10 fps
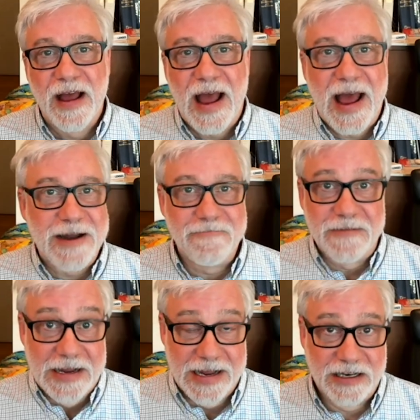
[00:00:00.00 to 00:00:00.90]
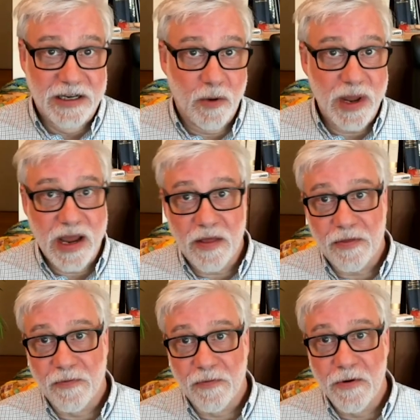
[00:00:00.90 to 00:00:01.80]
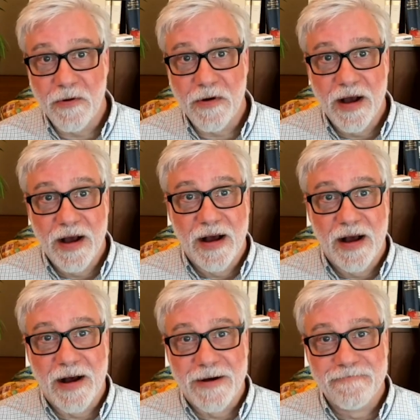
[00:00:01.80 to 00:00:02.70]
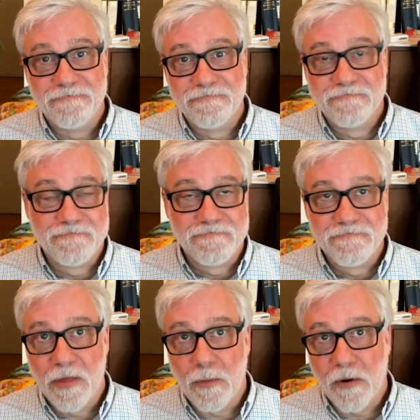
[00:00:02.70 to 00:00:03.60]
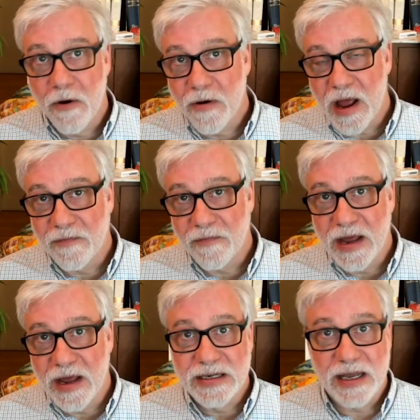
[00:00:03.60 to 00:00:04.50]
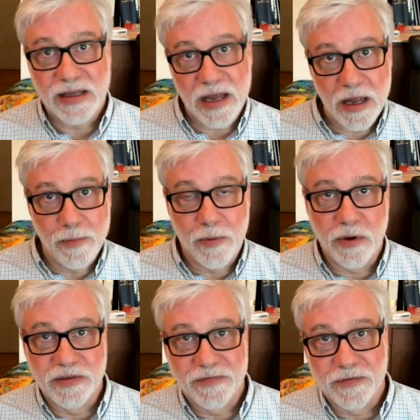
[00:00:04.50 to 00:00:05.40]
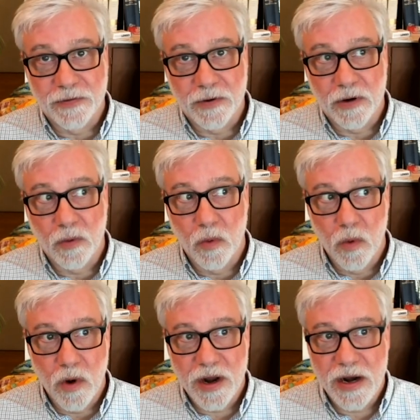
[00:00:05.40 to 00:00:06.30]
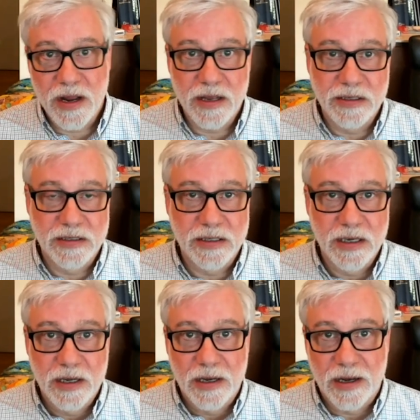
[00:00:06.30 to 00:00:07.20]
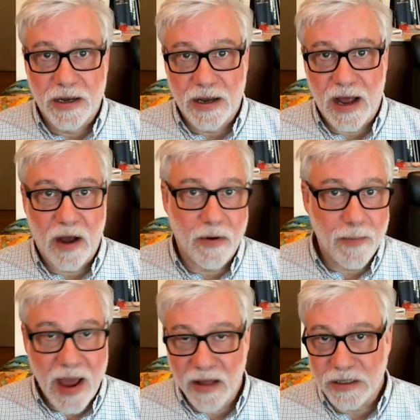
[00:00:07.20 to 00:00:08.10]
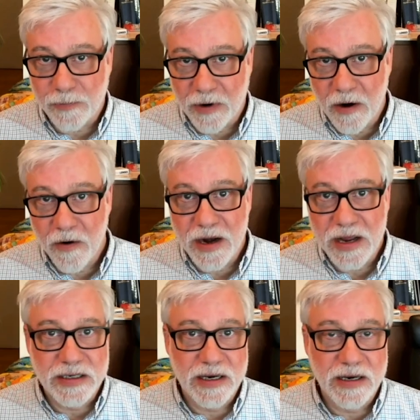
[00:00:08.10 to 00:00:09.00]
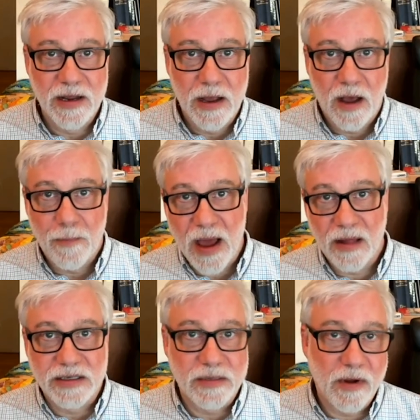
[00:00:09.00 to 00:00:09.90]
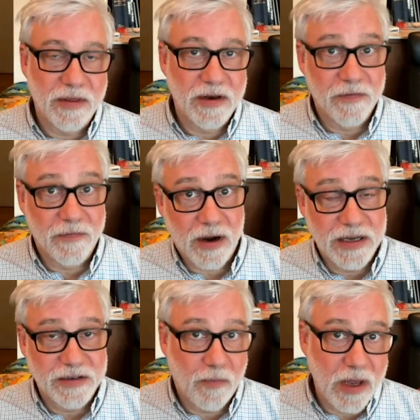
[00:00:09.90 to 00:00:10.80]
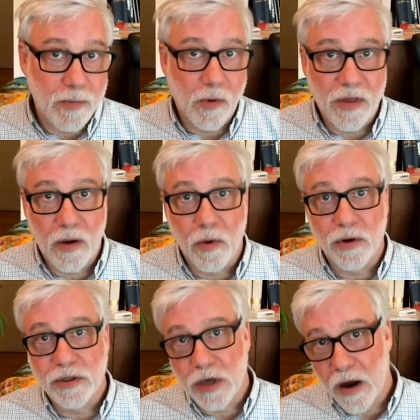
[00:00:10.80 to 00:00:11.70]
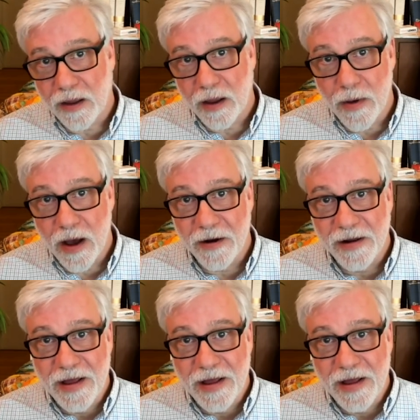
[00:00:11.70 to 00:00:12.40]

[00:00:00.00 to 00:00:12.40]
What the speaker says: And until we get through the program phase and get the inputs for what it is, how to balance priorities and balance among the different kinds of people that we're talking about,